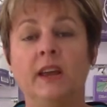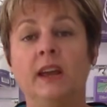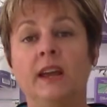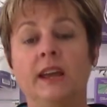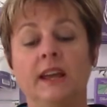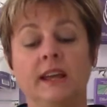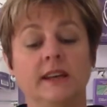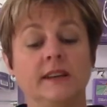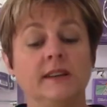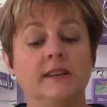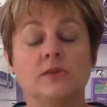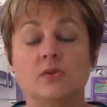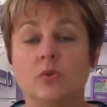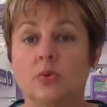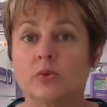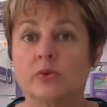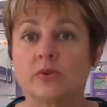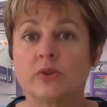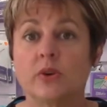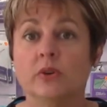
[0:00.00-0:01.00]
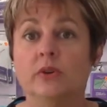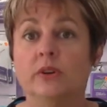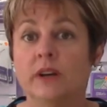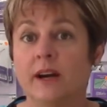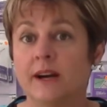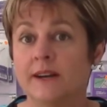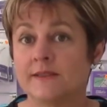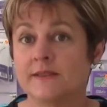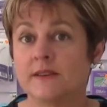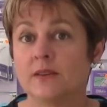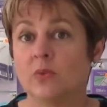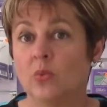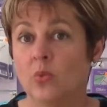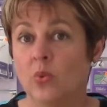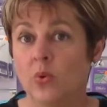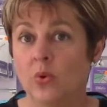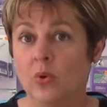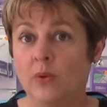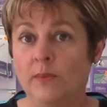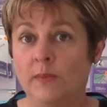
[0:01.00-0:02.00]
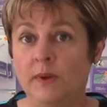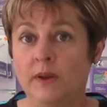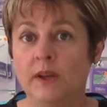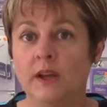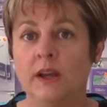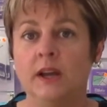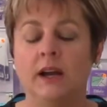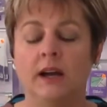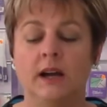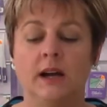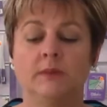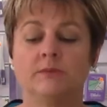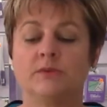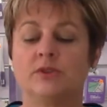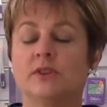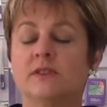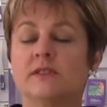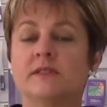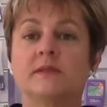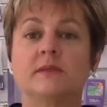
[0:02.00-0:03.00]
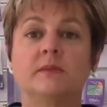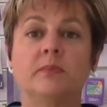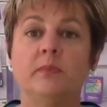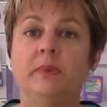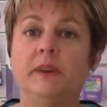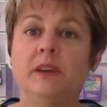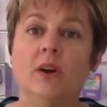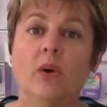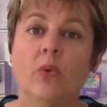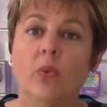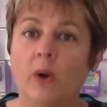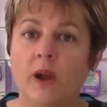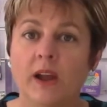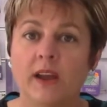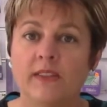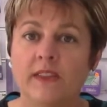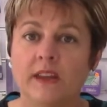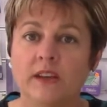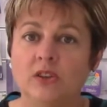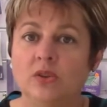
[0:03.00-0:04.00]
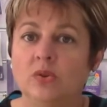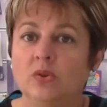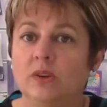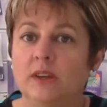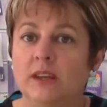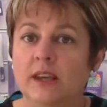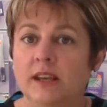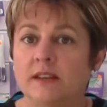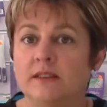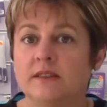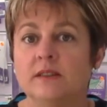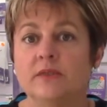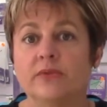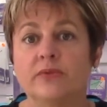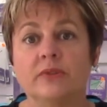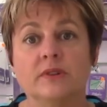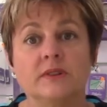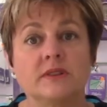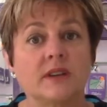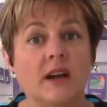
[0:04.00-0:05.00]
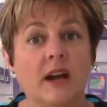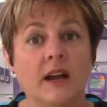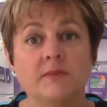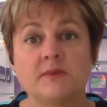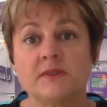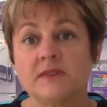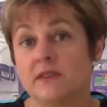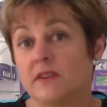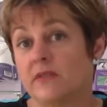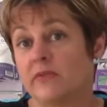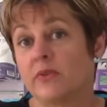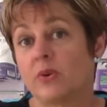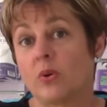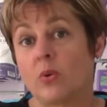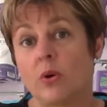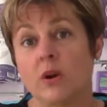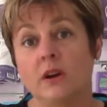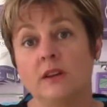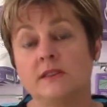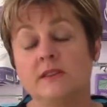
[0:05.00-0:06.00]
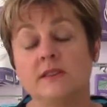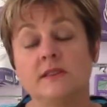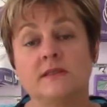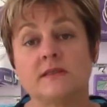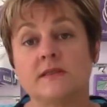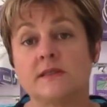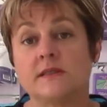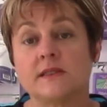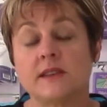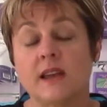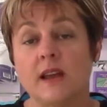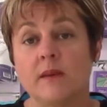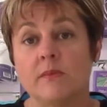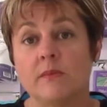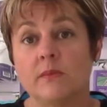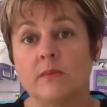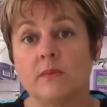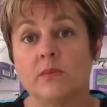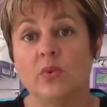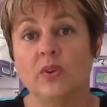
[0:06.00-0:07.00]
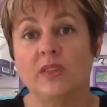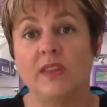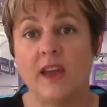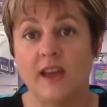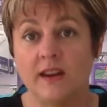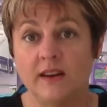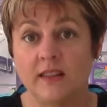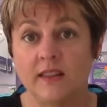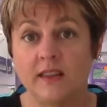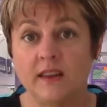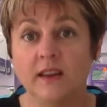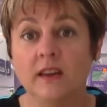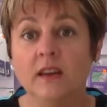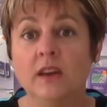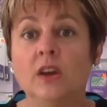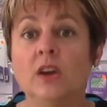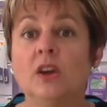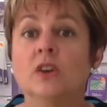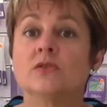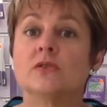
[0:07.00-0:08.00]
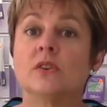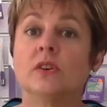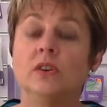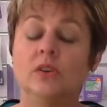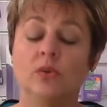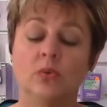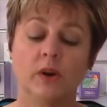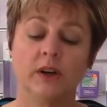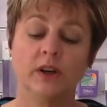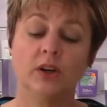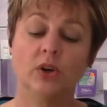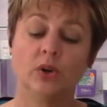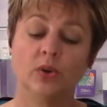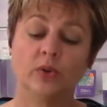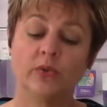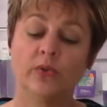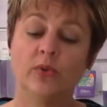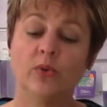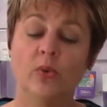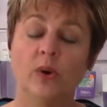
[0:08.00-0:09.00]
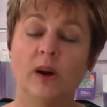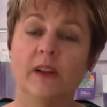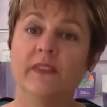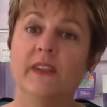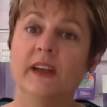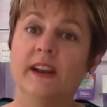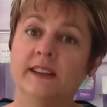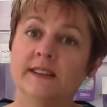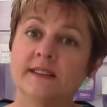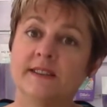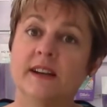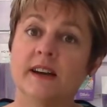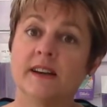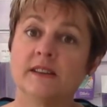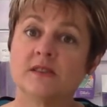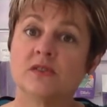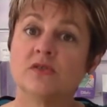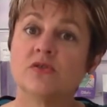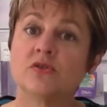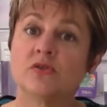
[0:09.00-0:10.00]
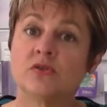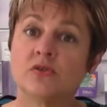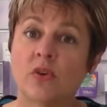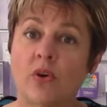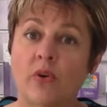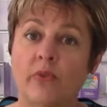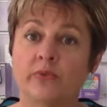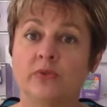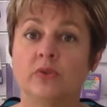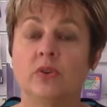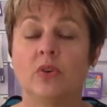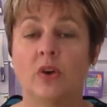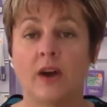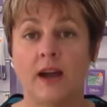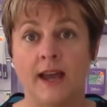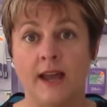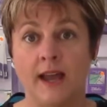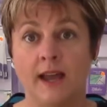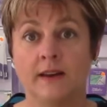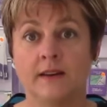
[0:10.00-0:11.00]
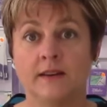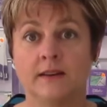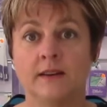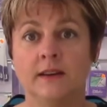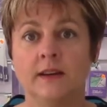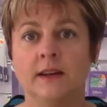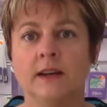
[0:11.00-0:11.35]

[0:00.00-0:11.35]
It is also nice and warm. Just be aware that you get different types and different qualities, the same with anything. So you want to look for one that is nice and soft to your hand.